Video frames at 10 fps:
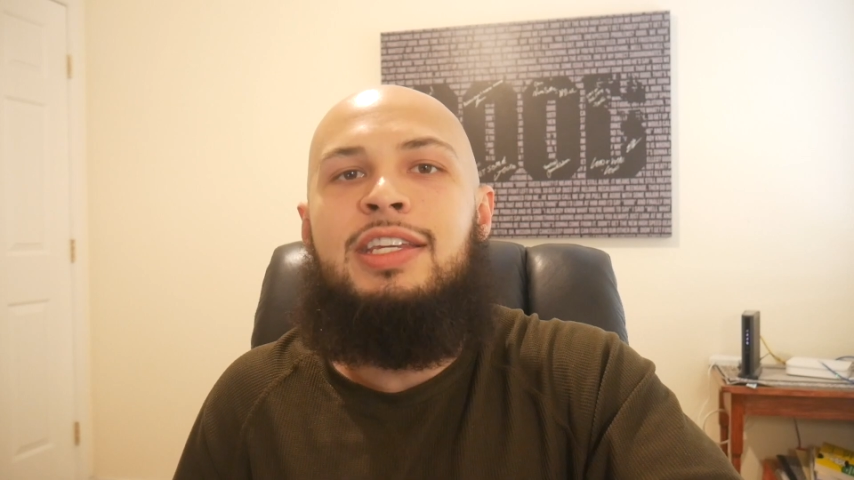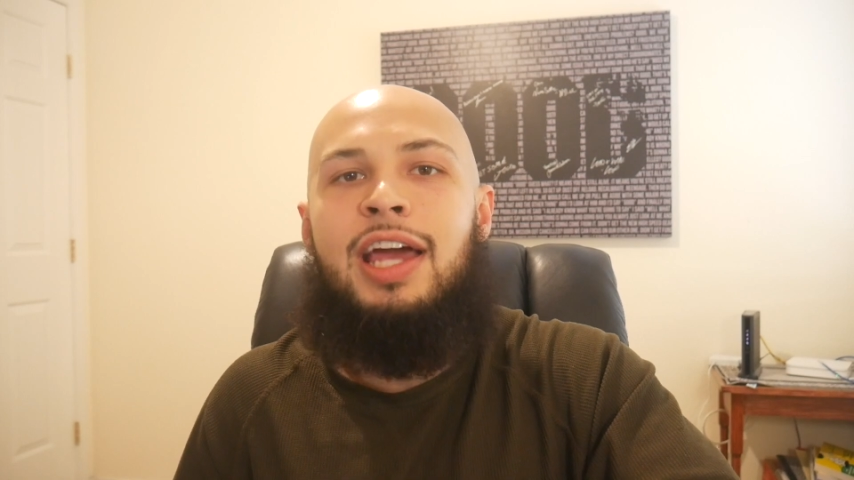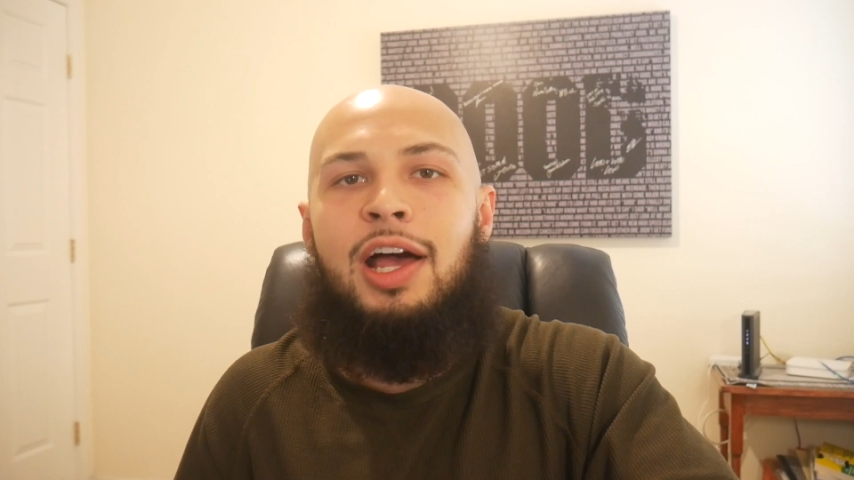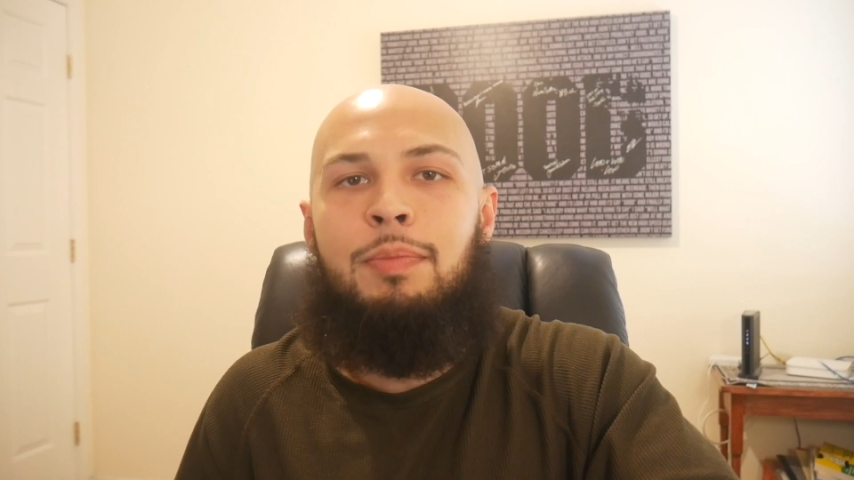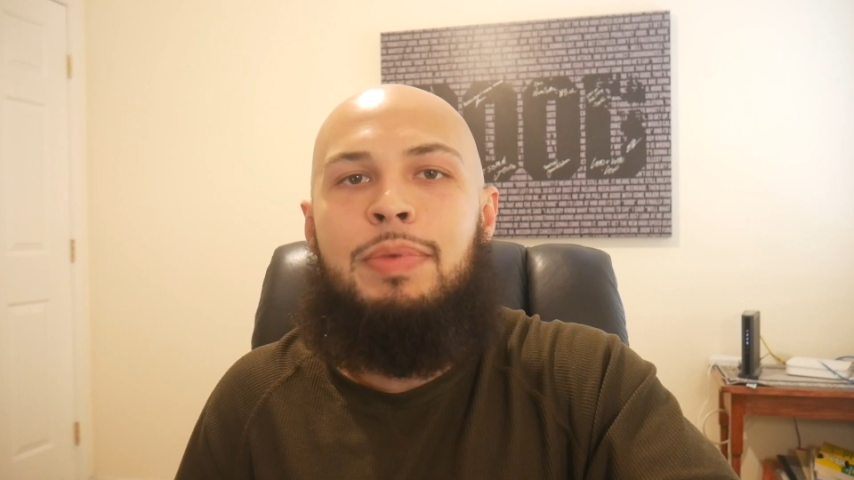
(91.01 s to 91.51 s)
to
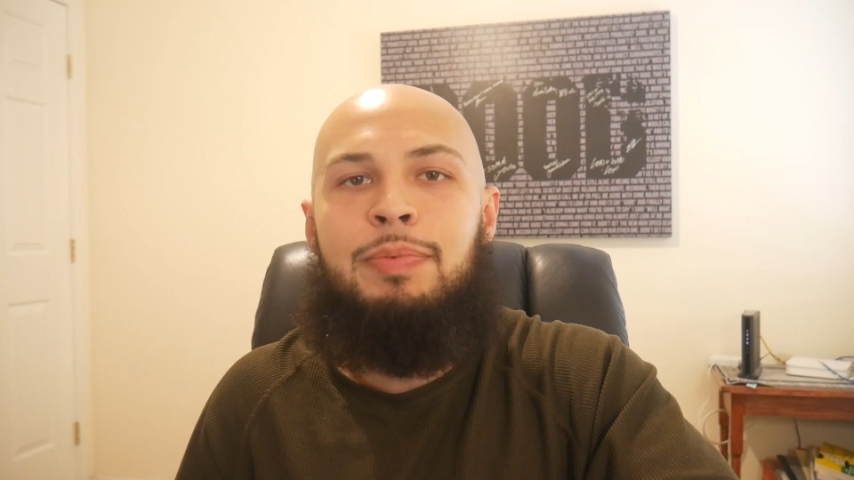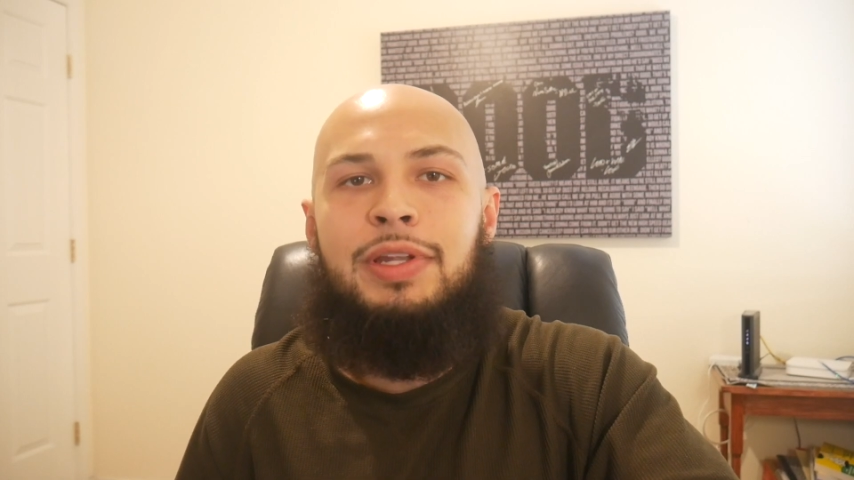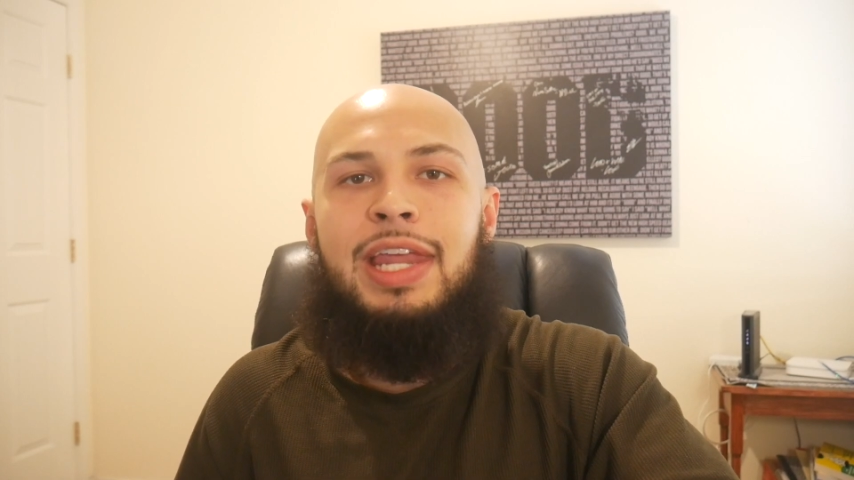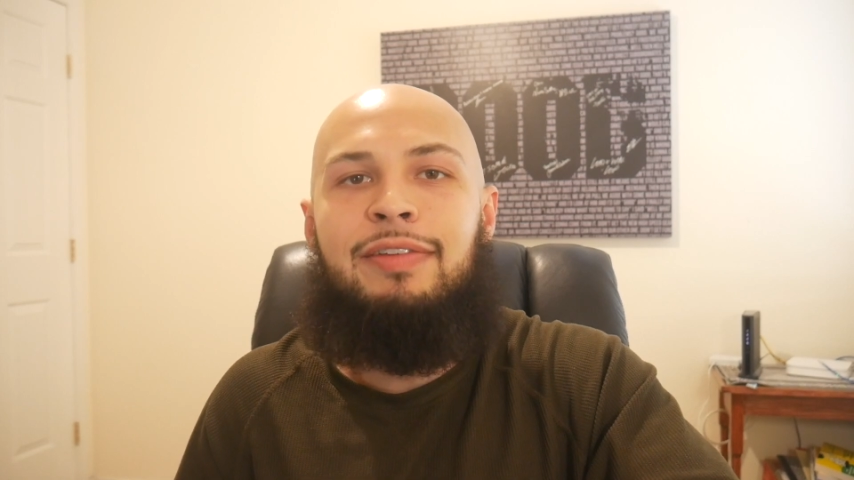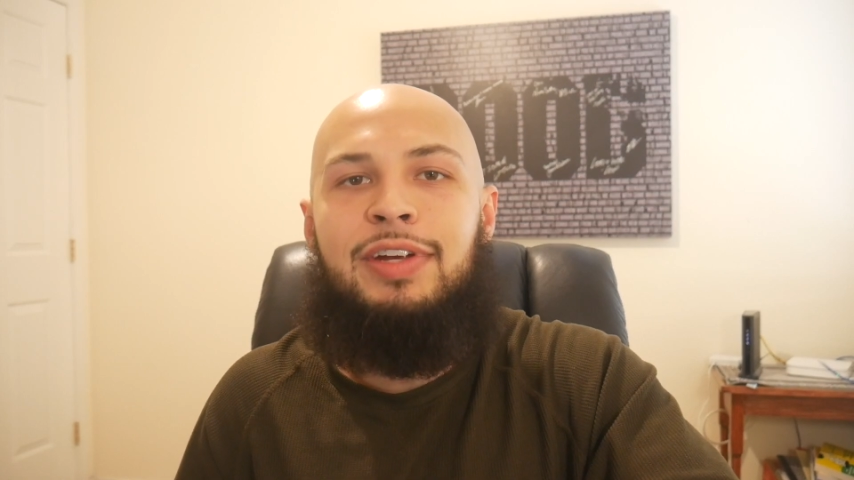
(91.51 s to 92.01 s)
help people
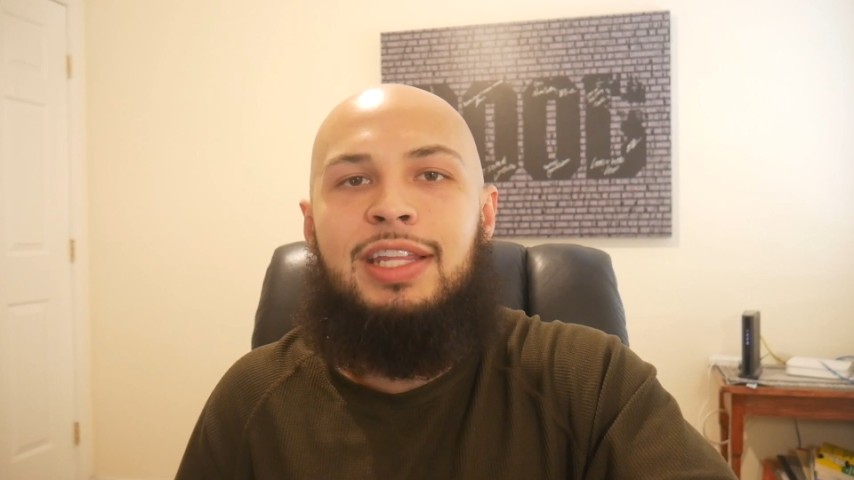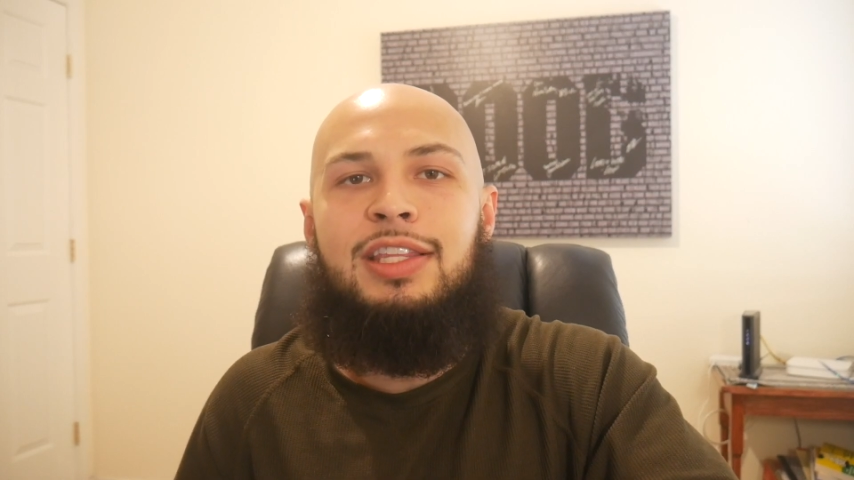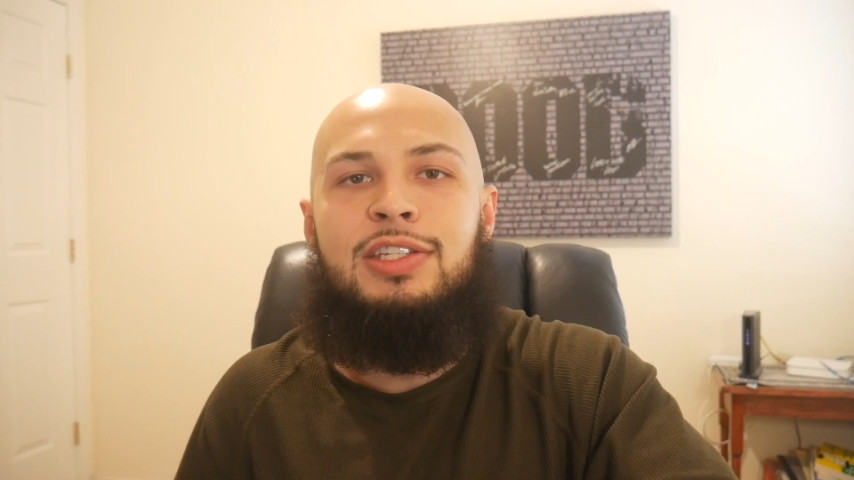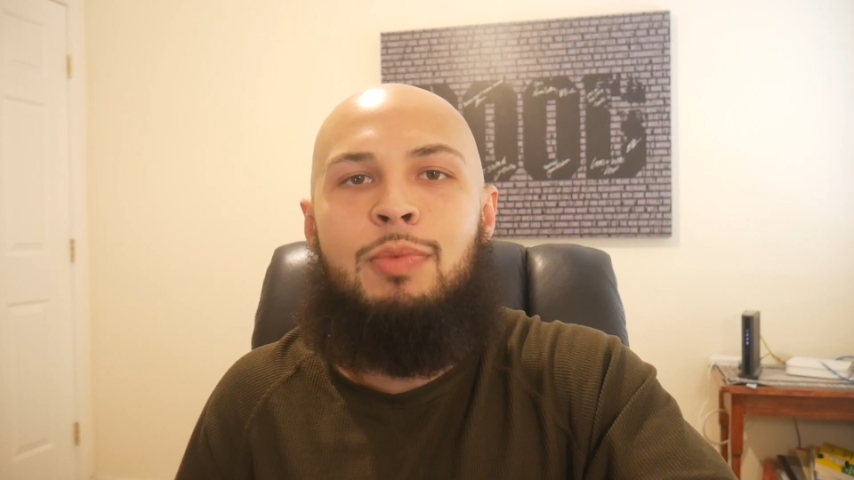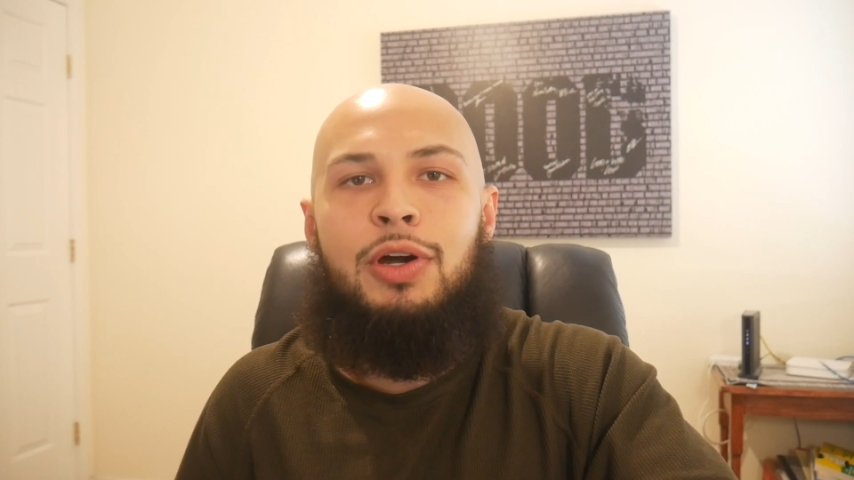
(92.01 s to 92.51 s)
navigate
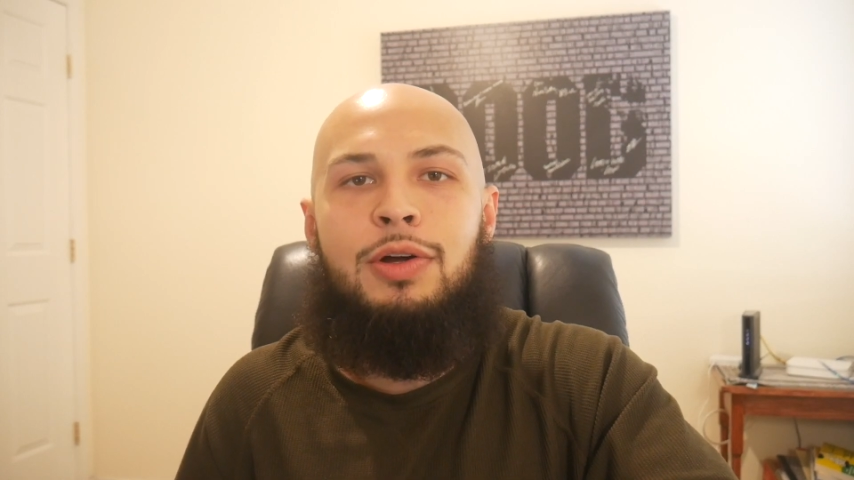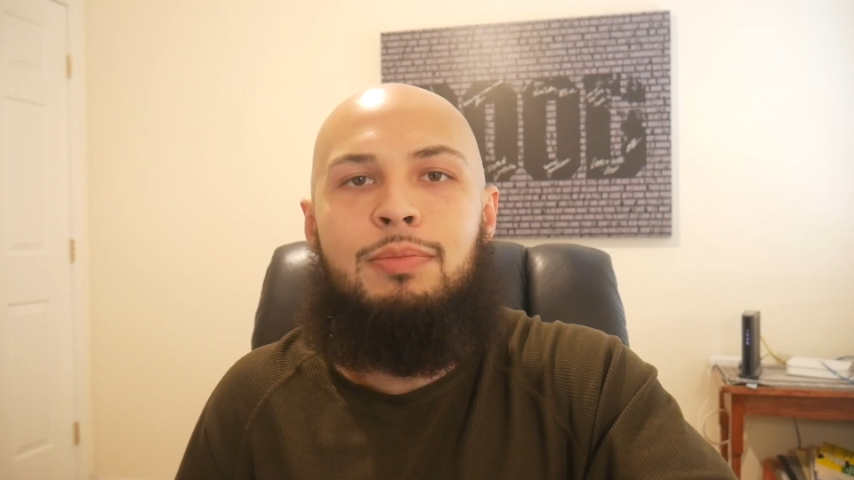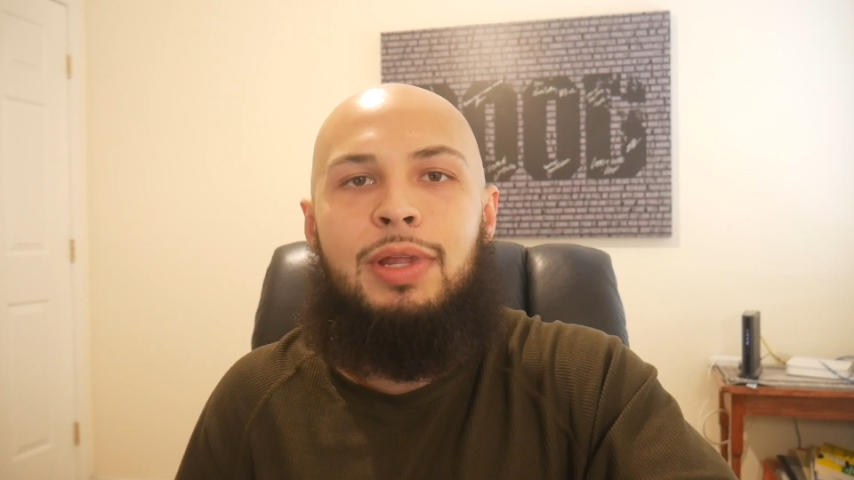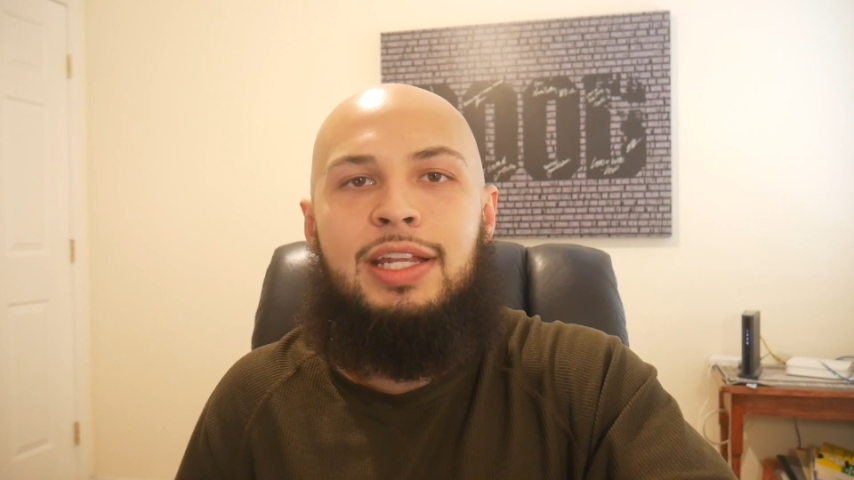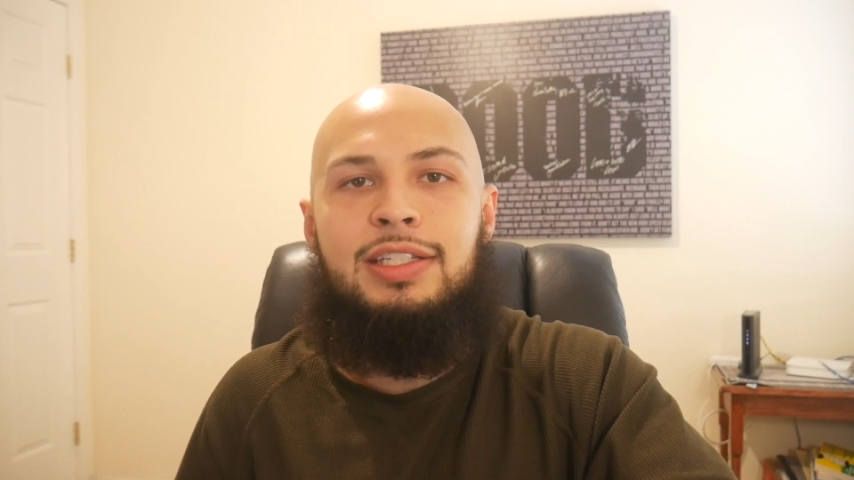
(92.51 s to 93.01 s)
the smart home
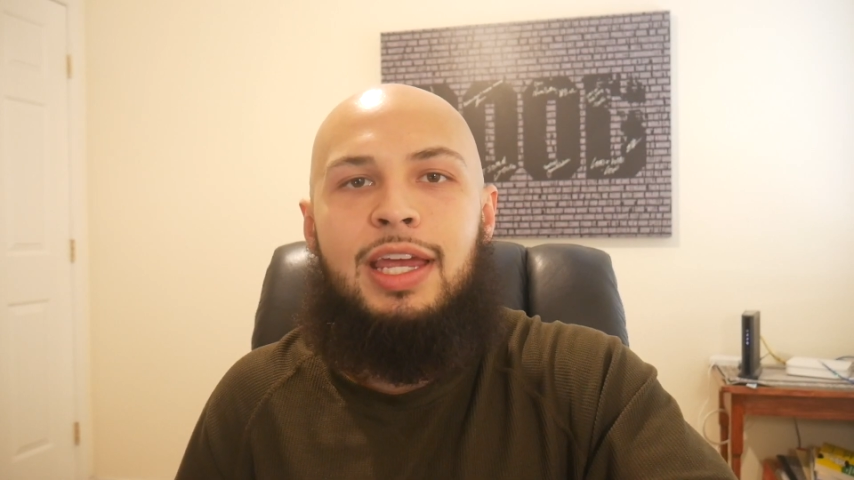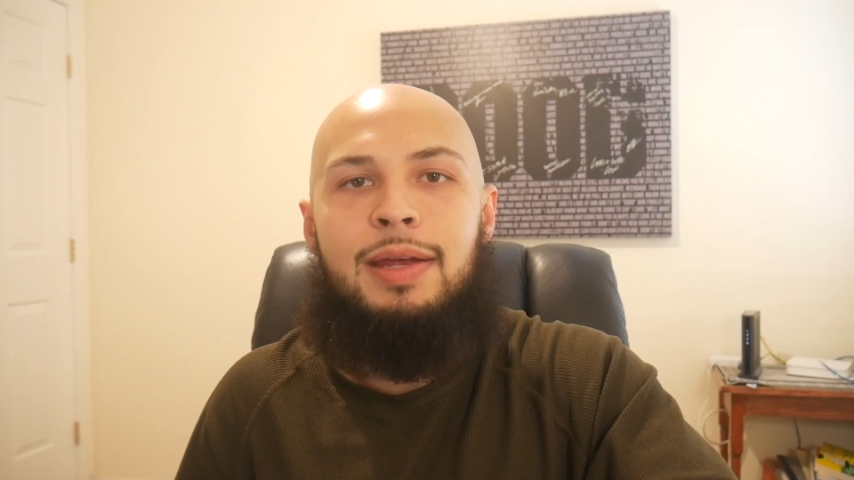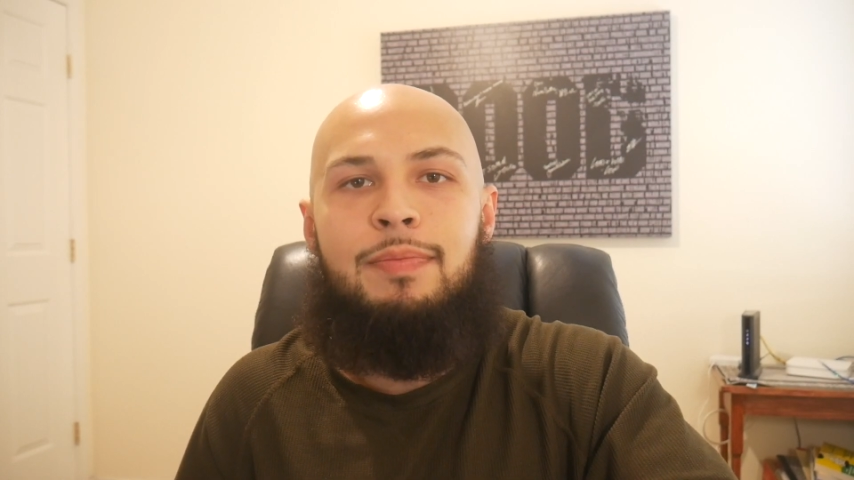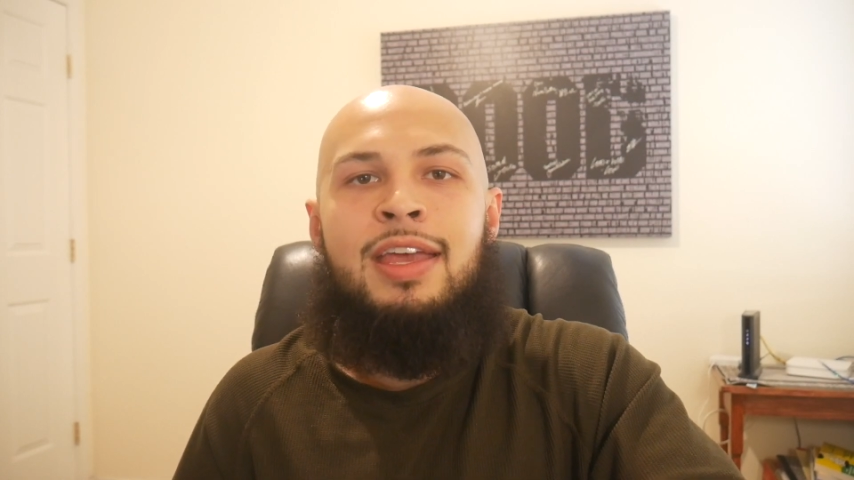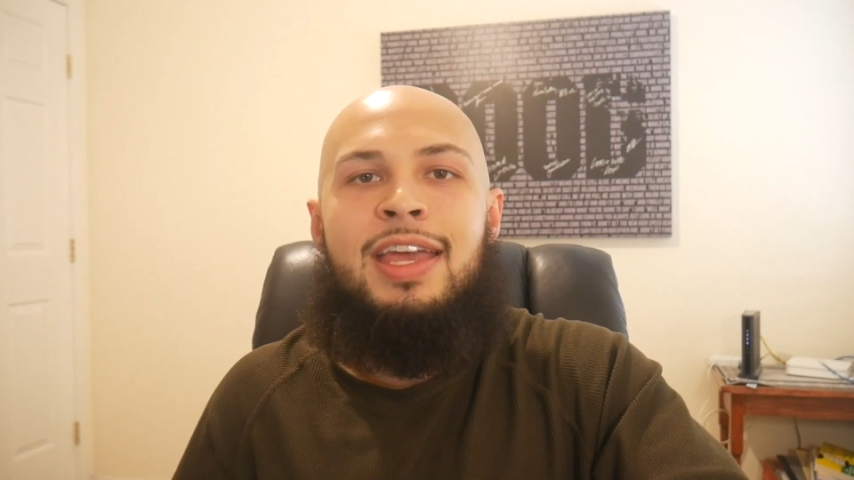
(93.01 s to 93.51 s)
landscape.